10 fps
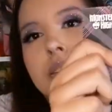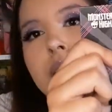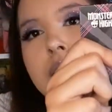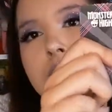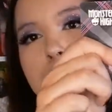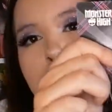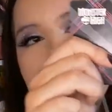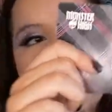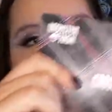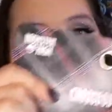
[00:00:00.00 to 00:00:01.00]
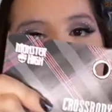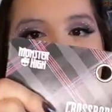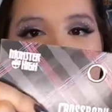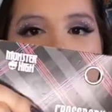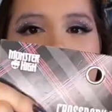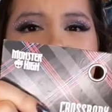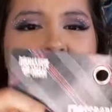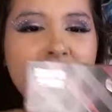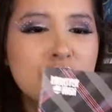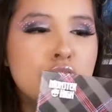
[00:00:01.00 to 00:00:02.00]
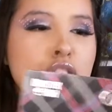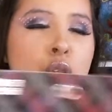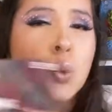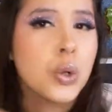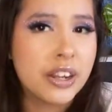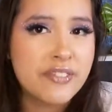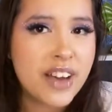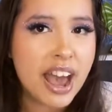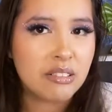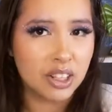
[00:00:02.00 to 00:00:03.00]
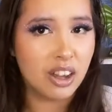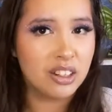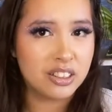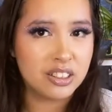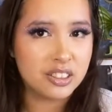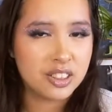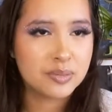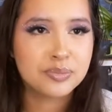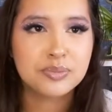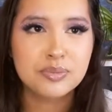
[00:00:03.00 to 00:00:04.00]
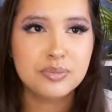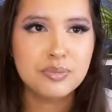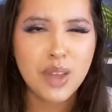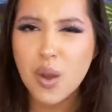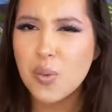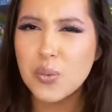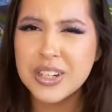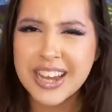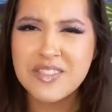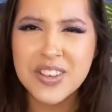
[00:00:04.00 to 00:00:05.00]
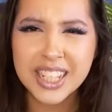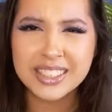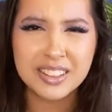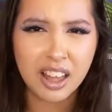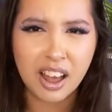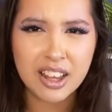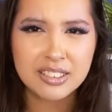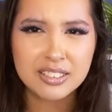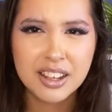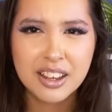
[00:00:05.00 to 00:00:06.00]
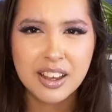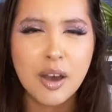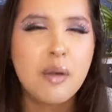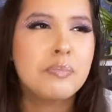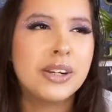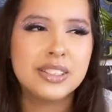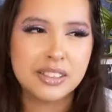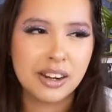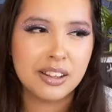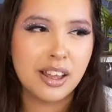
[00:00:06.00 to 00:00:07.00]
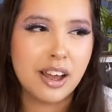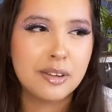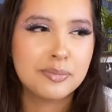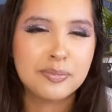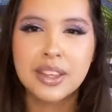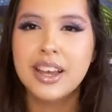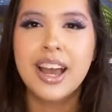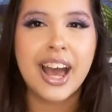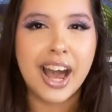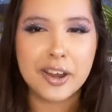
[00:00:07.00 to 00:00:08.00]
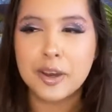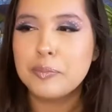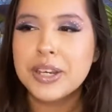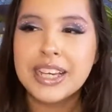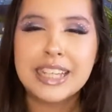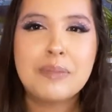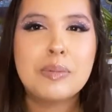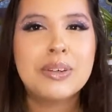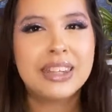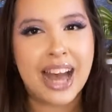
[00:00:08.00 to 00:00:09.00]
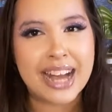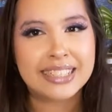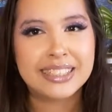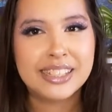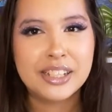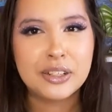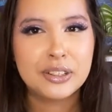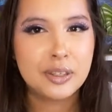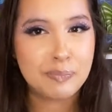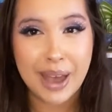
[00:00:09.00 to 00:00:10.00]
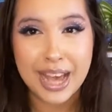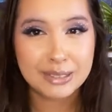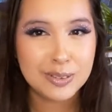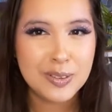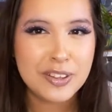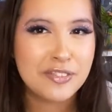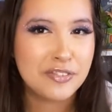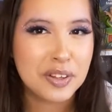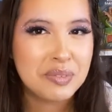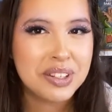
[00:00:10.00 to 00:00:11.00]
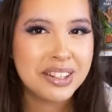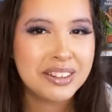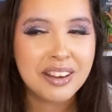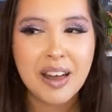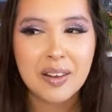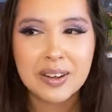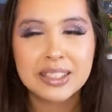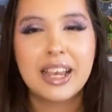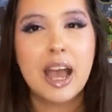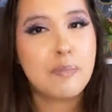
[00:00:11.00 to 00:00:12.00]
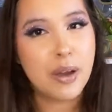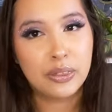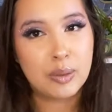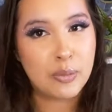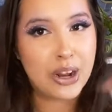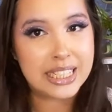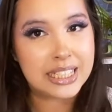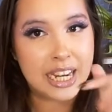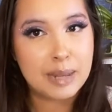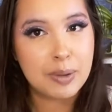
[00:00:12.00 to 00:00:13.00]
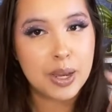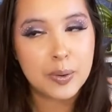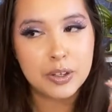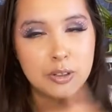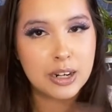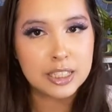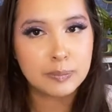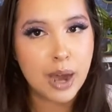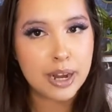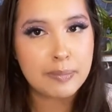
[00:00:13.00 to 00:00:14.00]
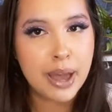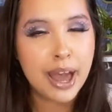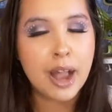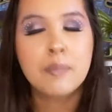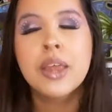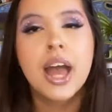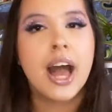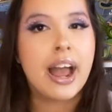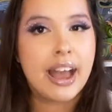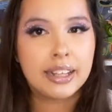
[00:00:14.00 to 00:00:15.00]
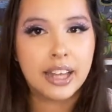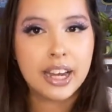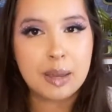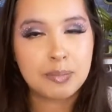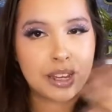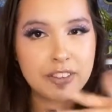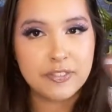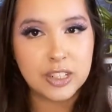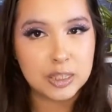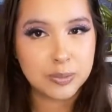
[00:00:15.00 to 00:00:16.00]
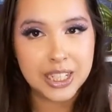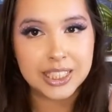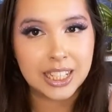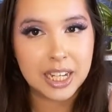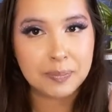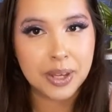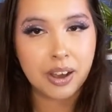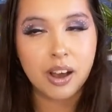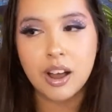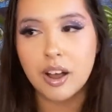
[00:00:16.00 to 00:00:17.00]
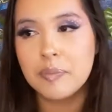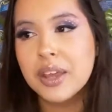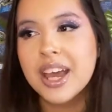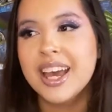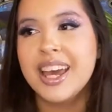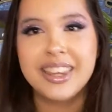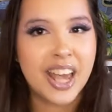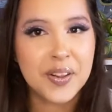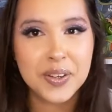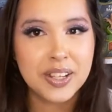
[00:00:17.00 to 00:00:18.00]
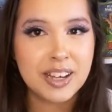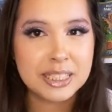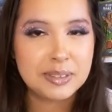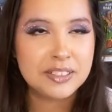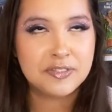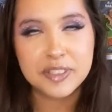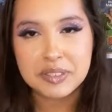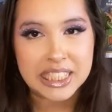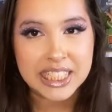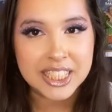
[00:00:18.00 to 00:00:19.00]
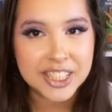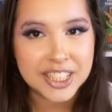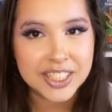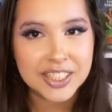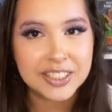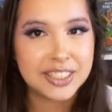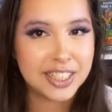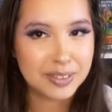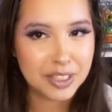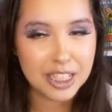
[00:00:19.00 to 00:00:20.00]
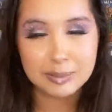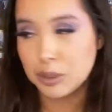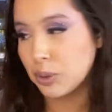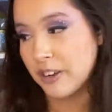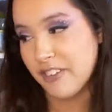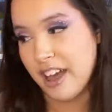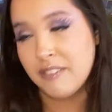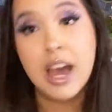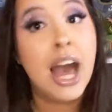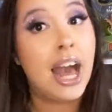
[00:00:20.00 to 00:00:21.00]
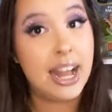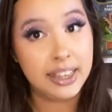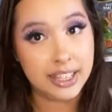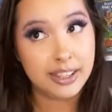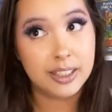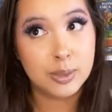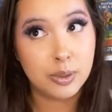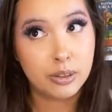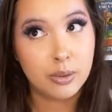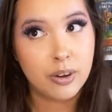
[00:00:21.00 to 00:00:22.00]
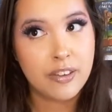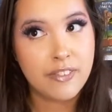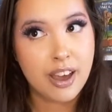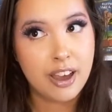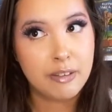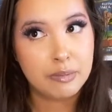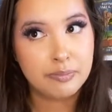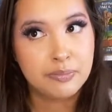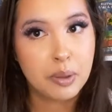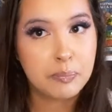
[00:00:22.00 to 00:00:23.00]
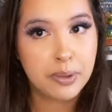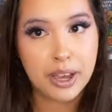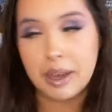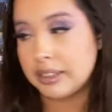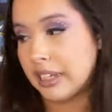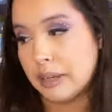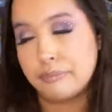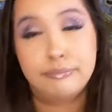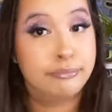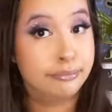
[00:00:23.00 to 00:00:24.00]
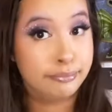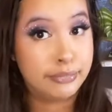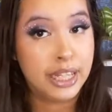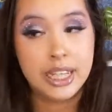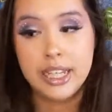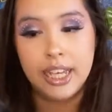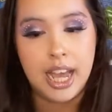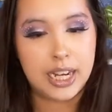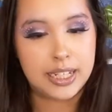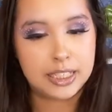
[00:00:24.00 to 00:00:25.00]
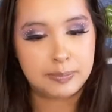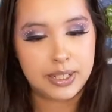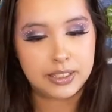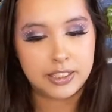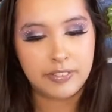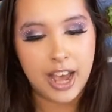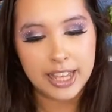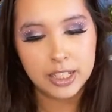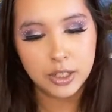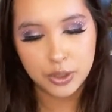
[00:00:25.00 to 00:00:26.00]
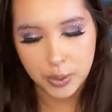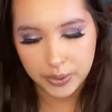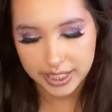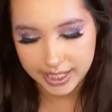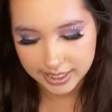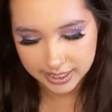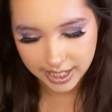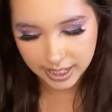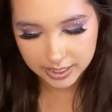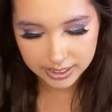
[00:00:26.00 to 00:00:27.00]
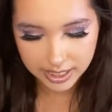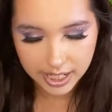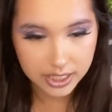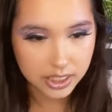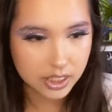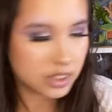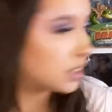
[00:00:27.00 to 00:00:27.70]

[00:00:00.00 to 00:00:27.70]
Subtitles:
this crossbody bag, and it cost $25, which I feel like it's a lot, but it's not a lot. I don't know, because I remember last year the bags were only $15. Like I bought the Miraculous Ladybug crossbody bag. I had that in my first Miraculous Ladybug haul, and that only cost me $15, and this one cost me $25. I think it's worth $25, but I'm saying kind of expensive. I actually don't know what the inside looks like,